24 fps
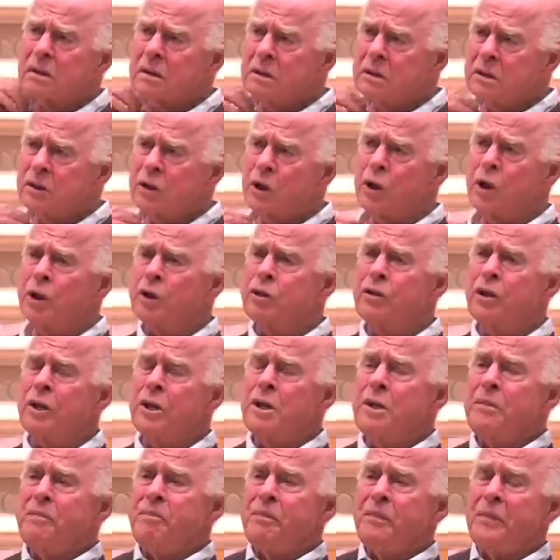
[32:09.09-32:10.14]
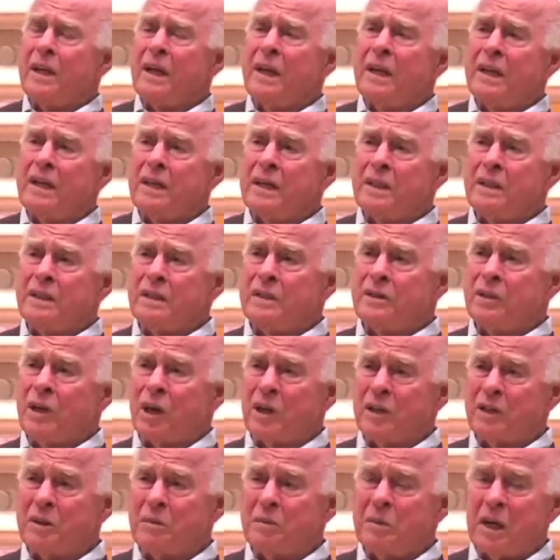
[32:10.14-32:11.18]
church, and
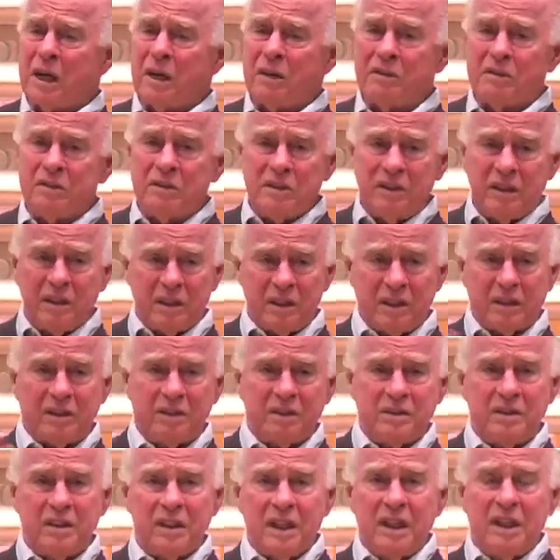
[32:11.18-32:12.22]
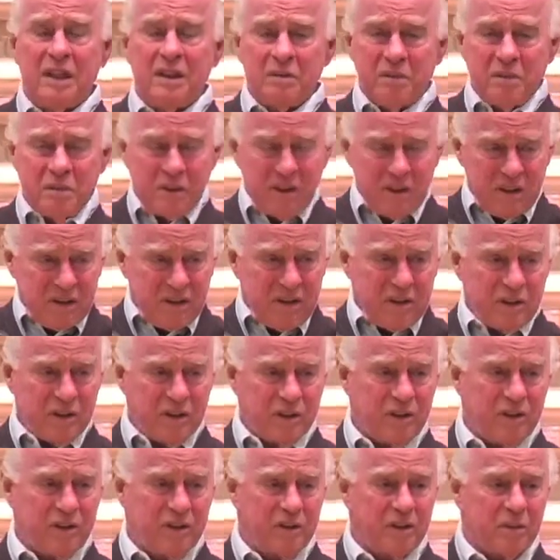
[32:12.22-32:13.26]
talked about, you know,
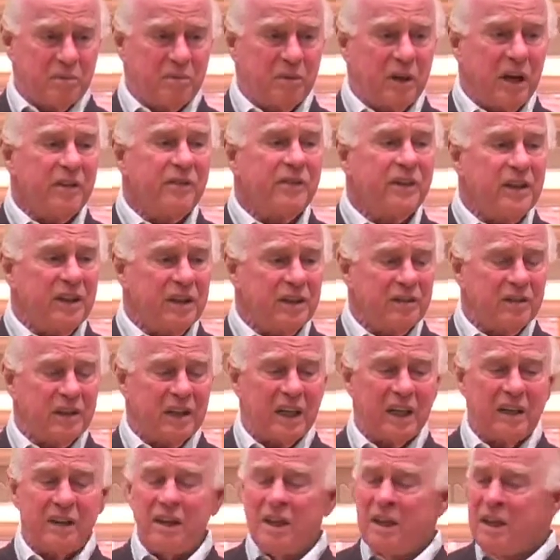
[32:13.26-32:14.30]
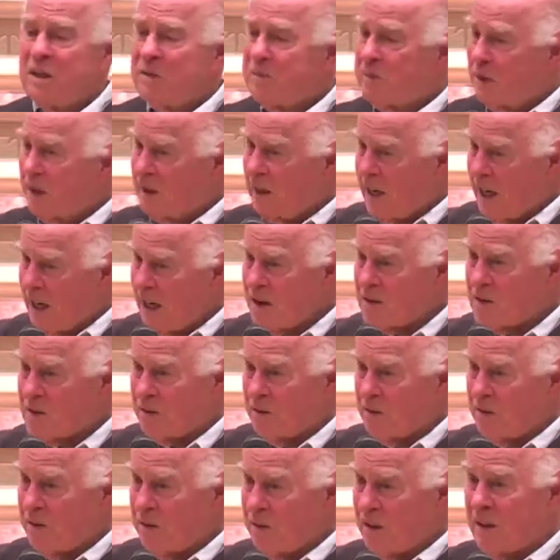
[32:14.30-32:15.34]
the brevity of life. But
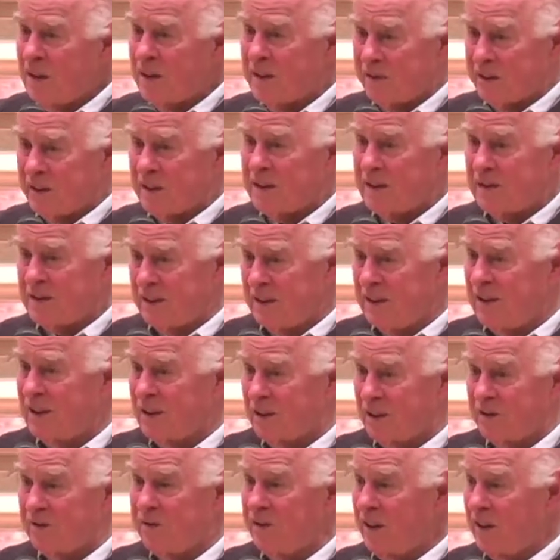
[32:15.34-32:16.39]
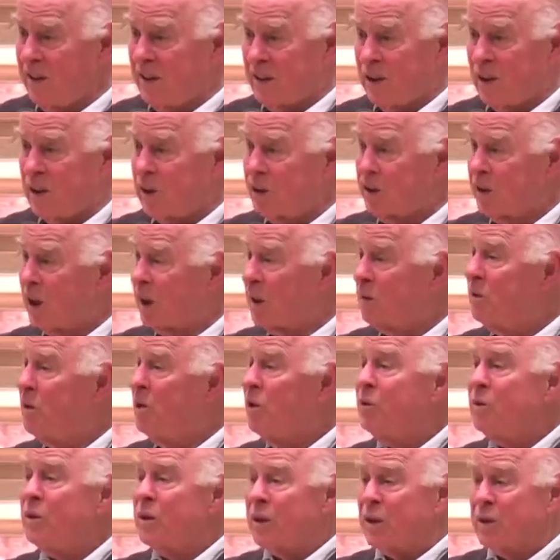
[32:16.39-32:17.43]
now we're living, you know, a very long time.
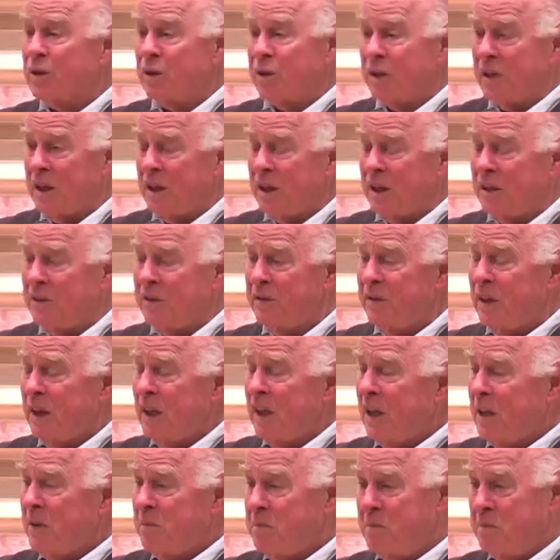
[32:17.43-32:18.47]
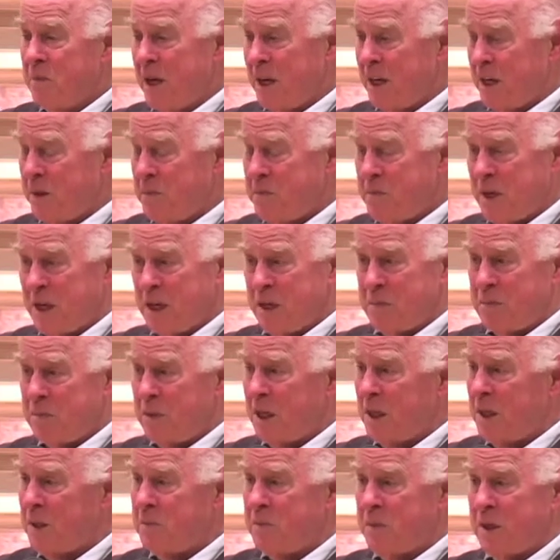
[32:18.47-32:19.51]
You are going to live many, many,
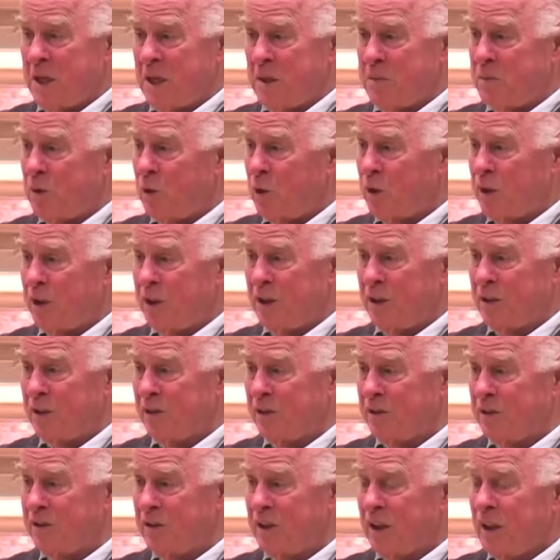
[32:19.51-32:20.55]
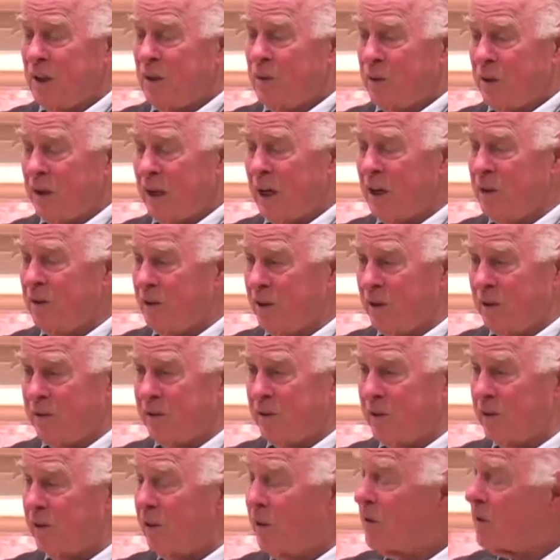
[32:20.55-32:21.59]
many, many more years without your
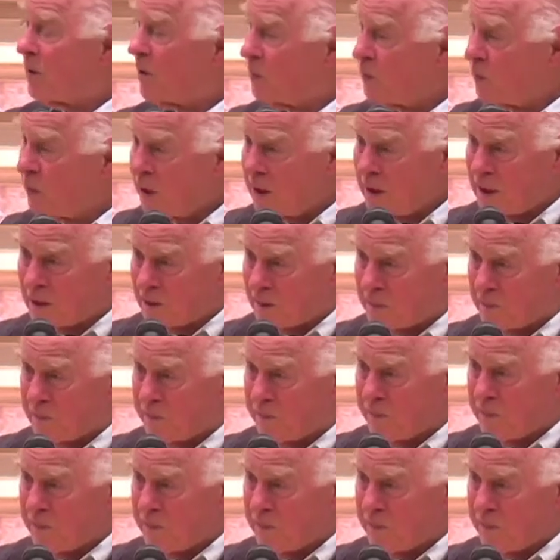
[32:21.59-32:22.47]
children than with them.